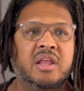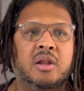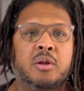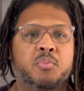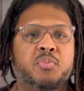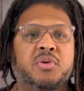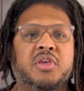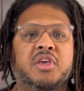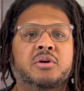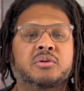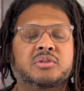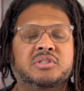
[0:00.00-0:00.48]
it
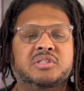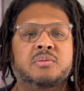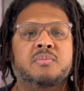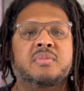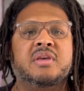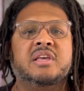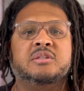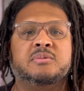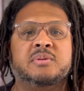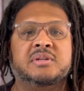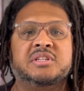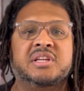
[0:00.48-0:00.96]
appealed to
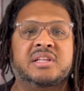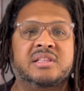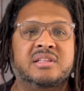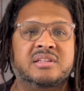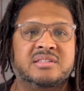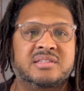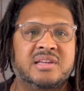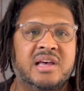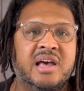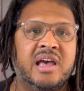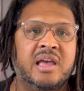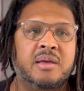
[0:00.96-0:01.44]
me, especially at
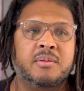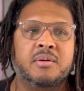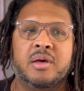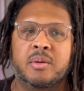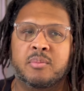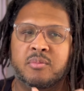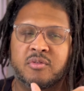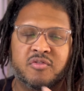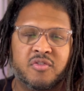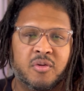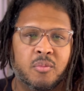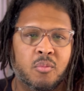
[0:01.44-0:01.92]
the time,
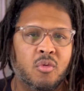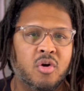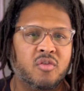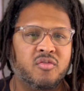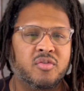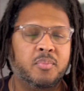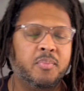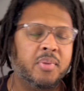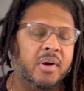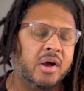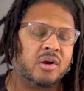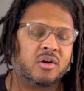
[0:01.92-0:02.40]
coming from more
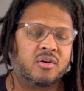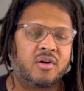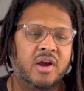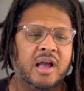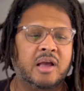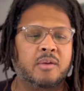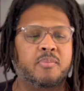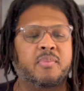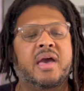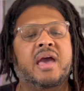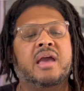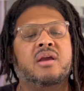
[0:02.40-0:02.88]
of a punk
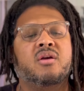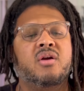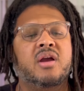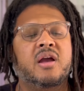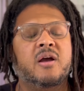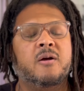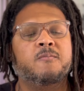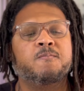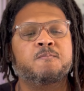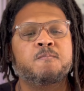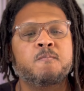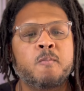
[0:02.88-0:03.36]
rock
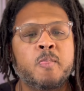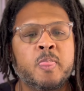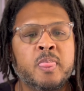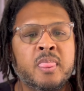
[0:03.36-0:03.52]
background.